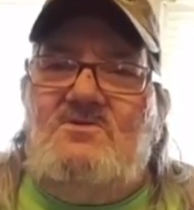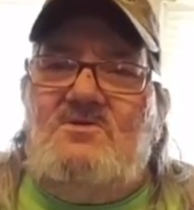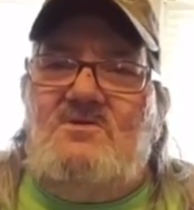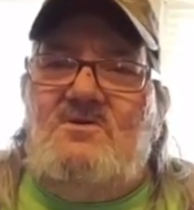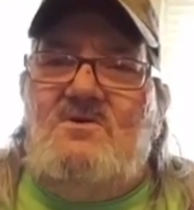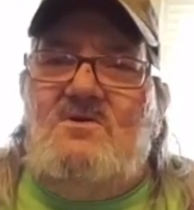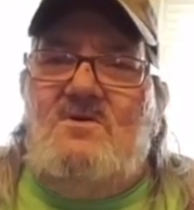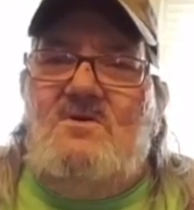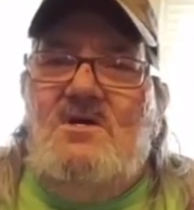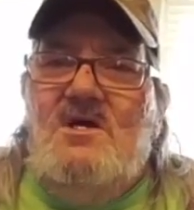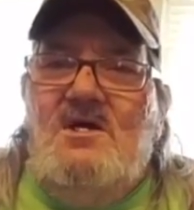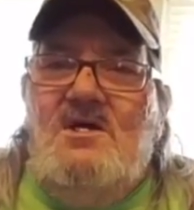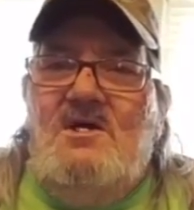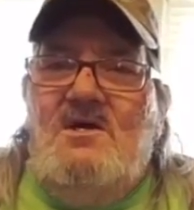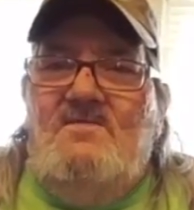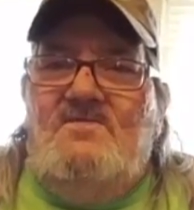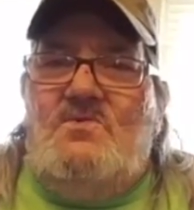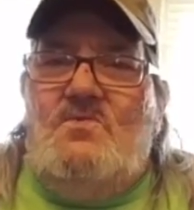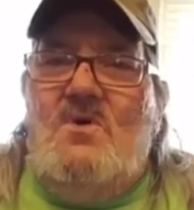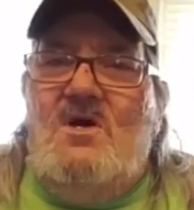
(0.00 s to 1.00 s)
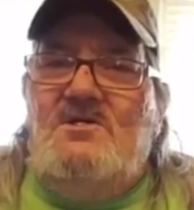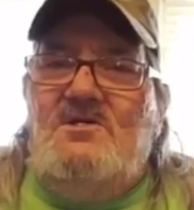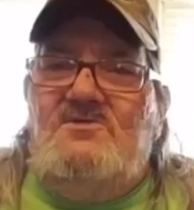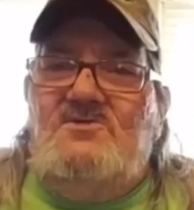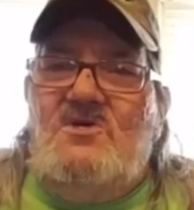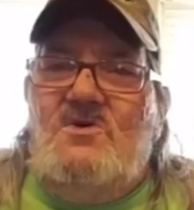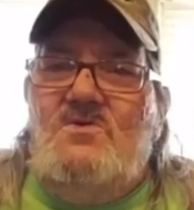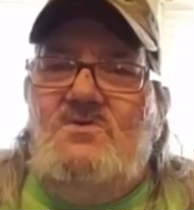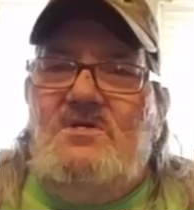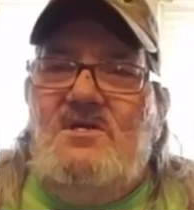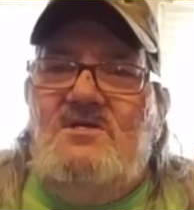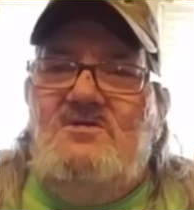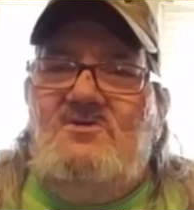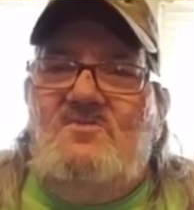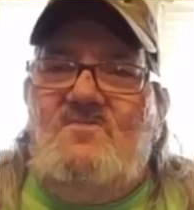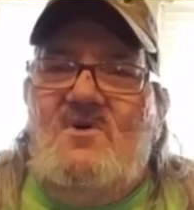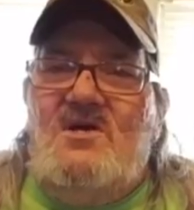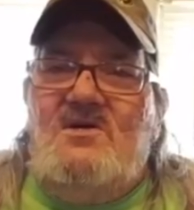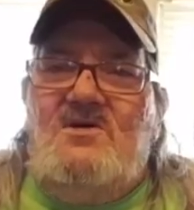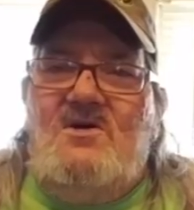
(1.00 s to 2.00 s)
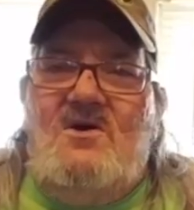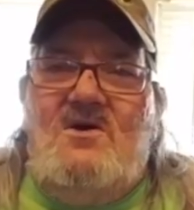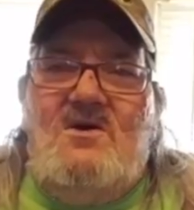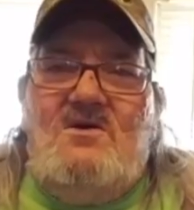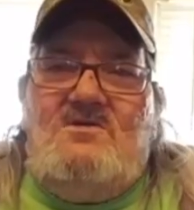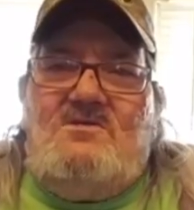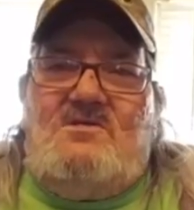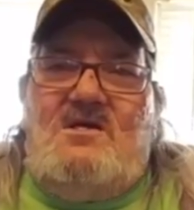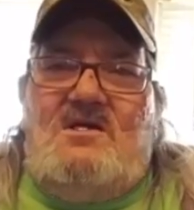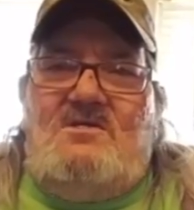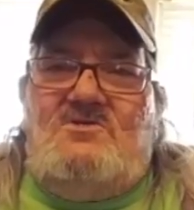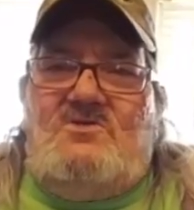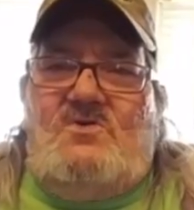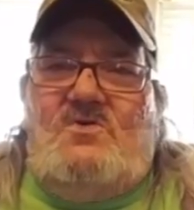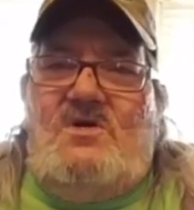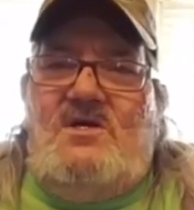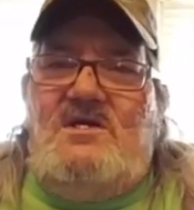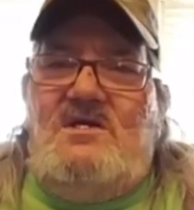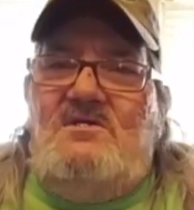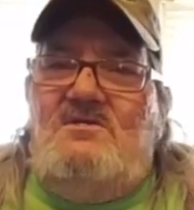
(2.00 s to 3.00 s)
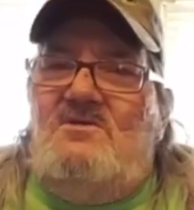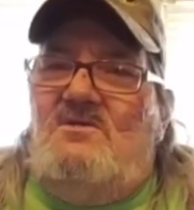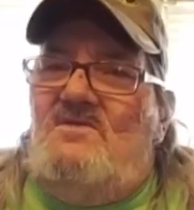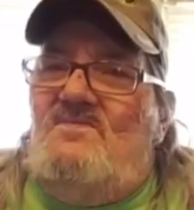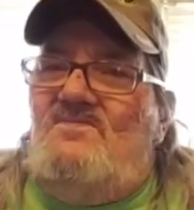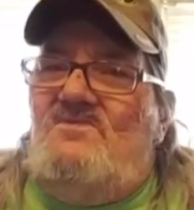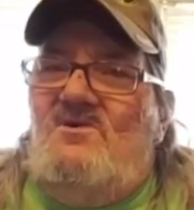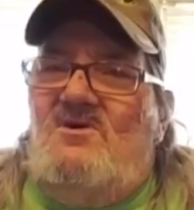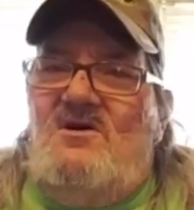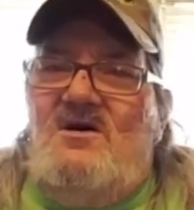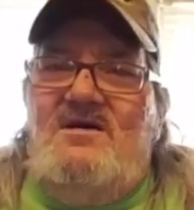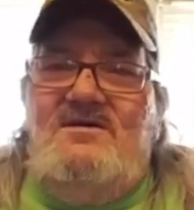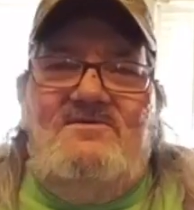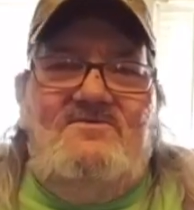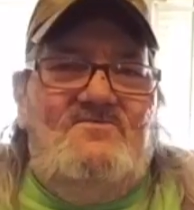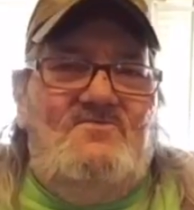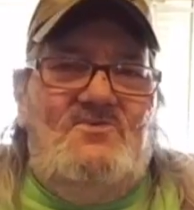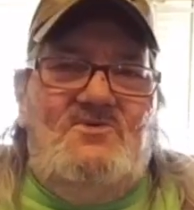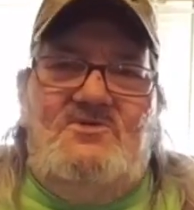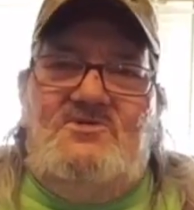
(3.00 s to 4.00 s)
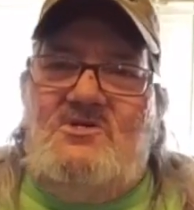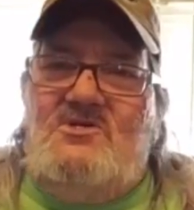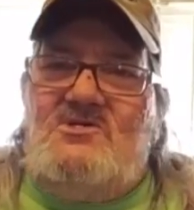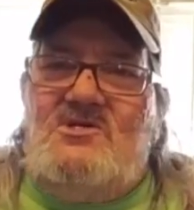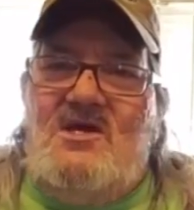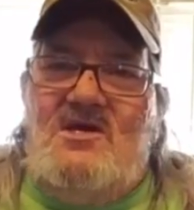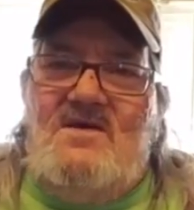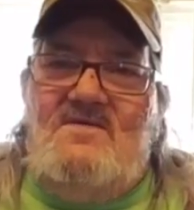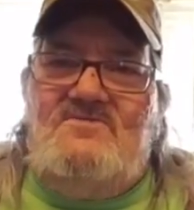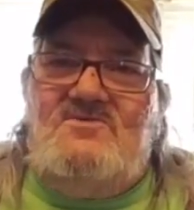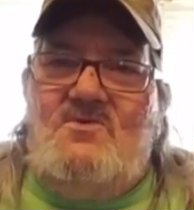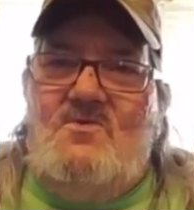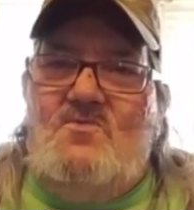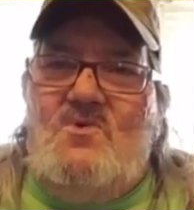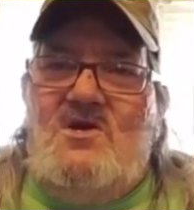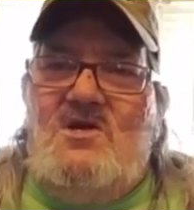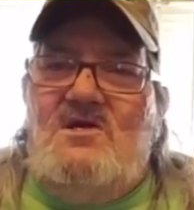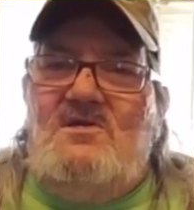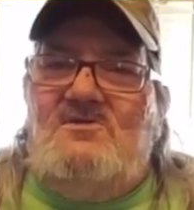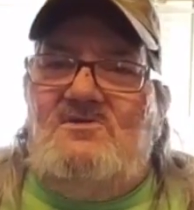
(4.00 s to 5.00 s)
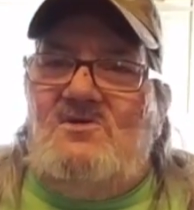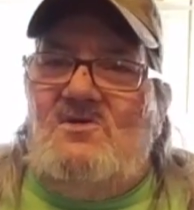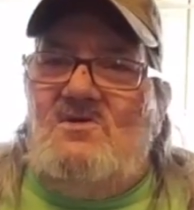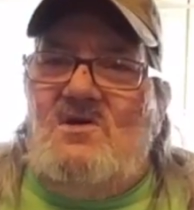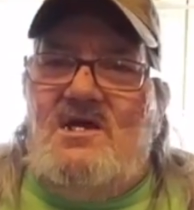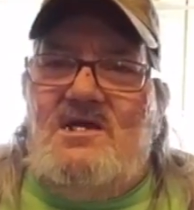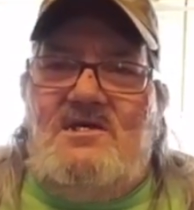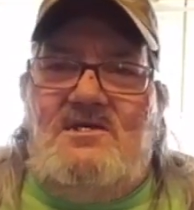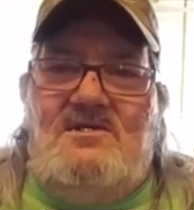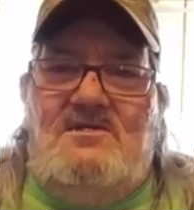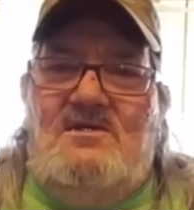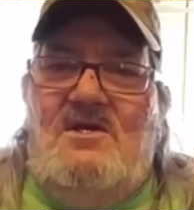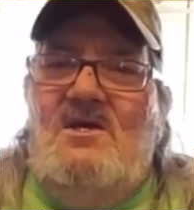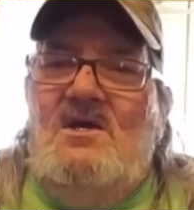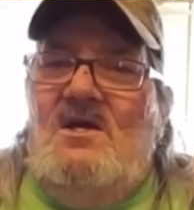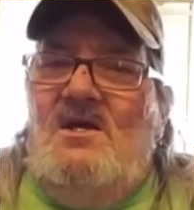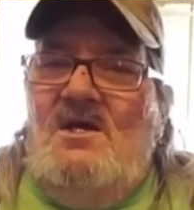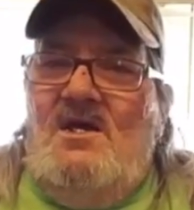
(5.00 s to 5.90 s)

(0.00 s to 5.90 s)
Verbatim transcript: So if you want to donate to my cause, that's great. If not, we'll just have to wait till I can